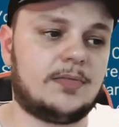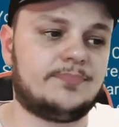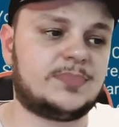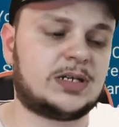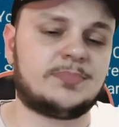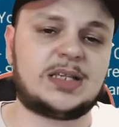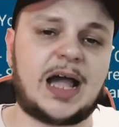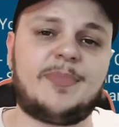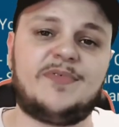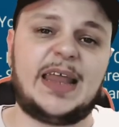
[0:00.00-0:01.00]
some
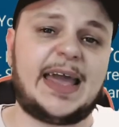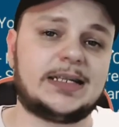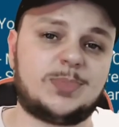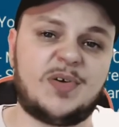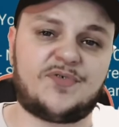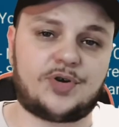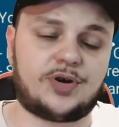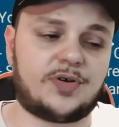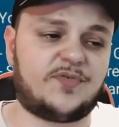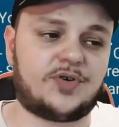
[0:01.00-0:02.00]
type of enhancement
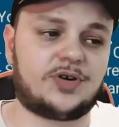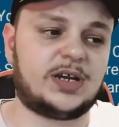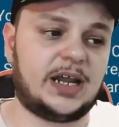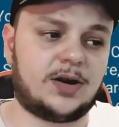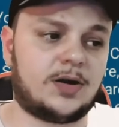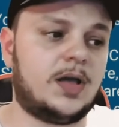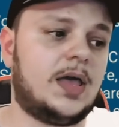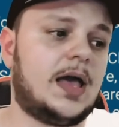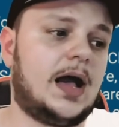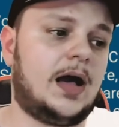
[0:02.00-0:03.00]
for gear
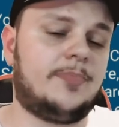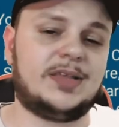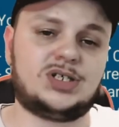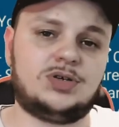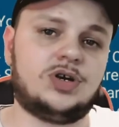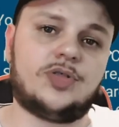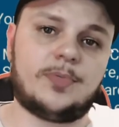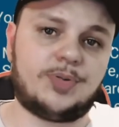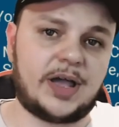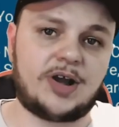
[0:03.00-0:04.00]
that, the
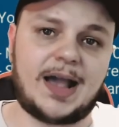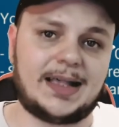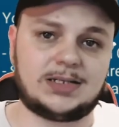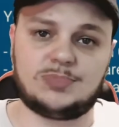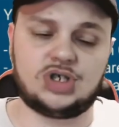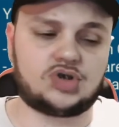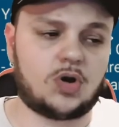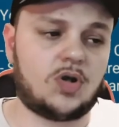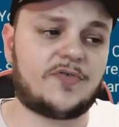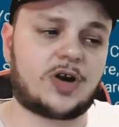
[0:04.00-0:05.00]
player has some
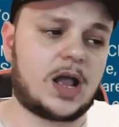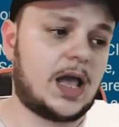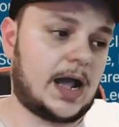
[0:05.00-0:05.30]
control over.